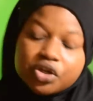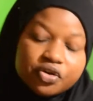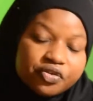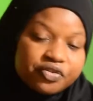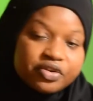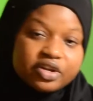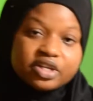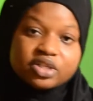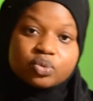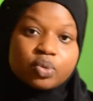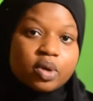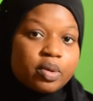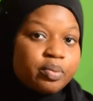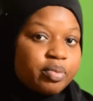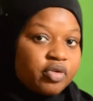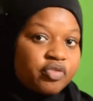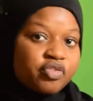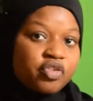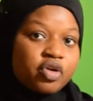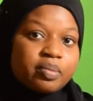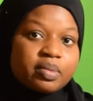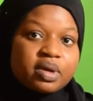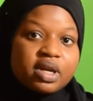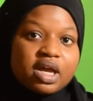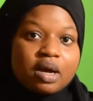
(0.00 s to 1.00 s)
face when
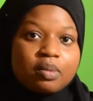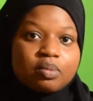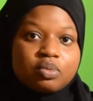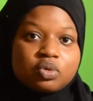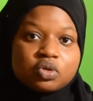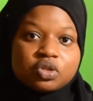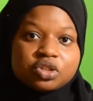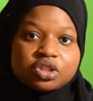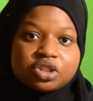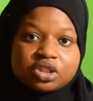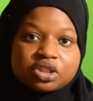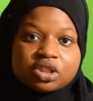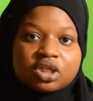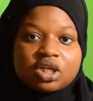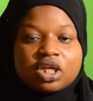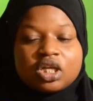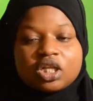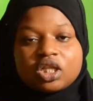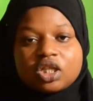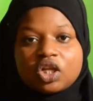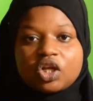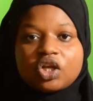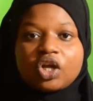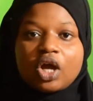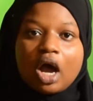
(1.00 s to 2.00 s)
performing ablution,
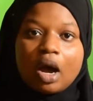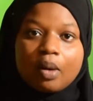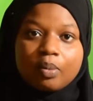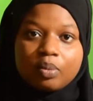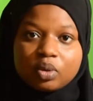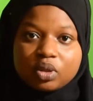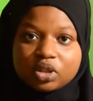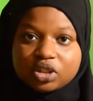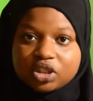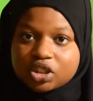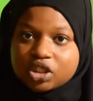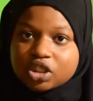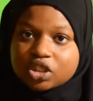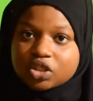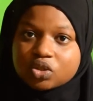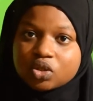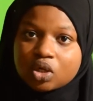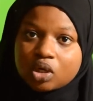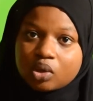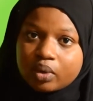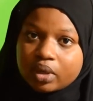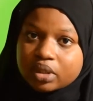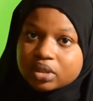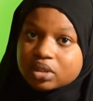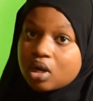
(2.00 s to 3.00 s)
then your ablution is not what?